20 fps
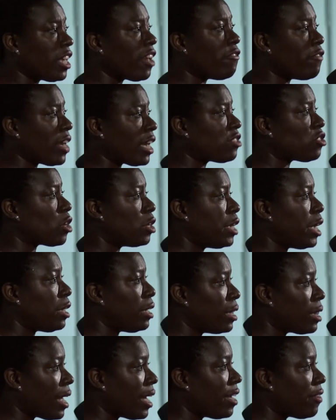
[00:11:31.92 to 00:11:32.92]
affects our
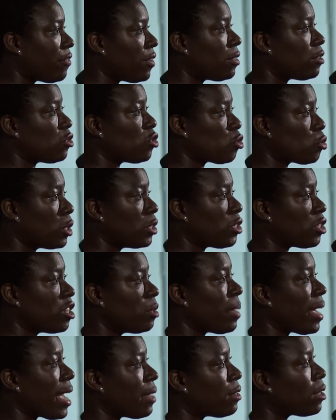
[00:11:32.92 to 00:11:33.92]
daily life in the short
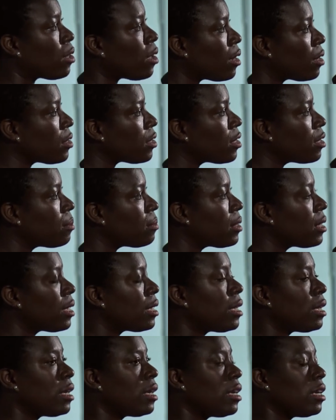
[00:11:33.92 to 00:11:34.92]
term and the long term.
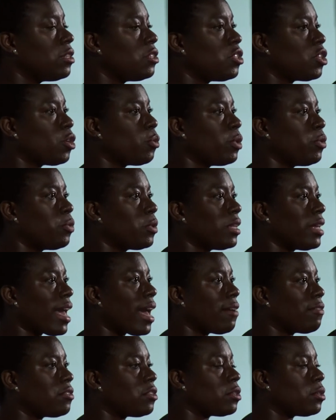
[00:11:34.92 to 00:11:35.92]
And so we really
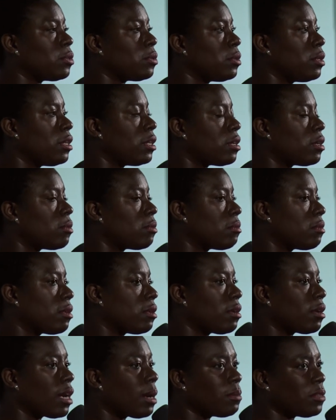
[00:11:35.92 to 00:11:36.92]
have to, you know,
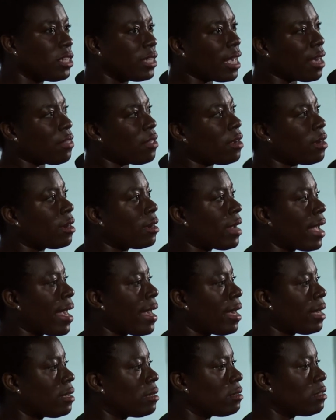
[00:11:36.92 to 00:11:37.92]
come together
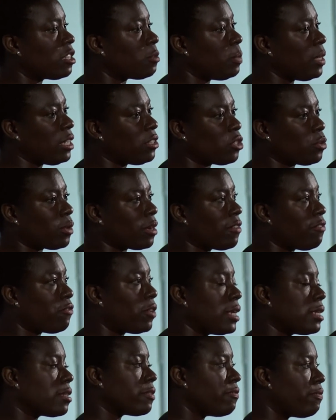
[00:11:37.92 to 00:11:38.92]
and speak to our
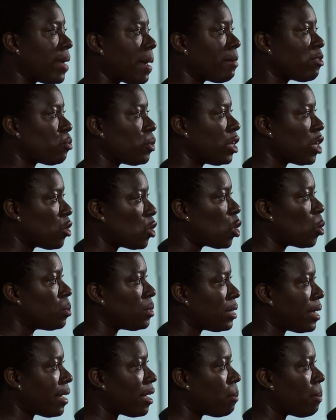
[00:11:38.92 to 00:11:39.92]
friends and families when we go home
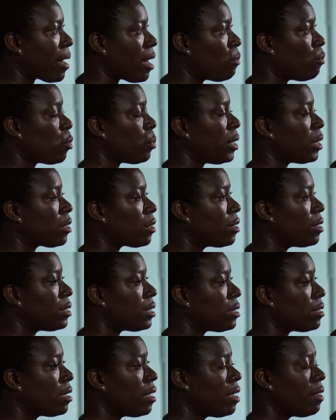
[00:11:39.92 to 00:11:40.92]
today about what we learned
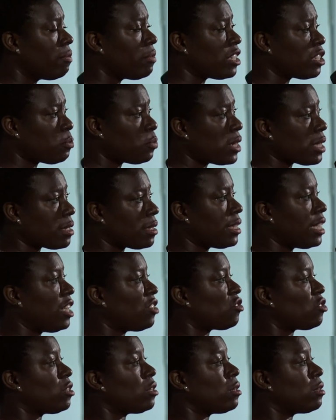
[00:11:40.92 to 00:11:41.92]
in this
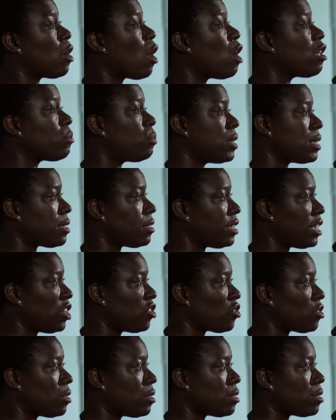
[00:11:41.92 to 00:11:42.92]
presentation, all the
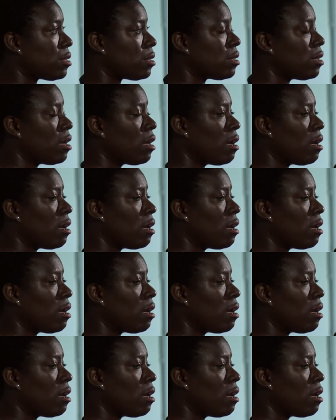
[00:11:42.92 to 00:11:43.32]
presentations, and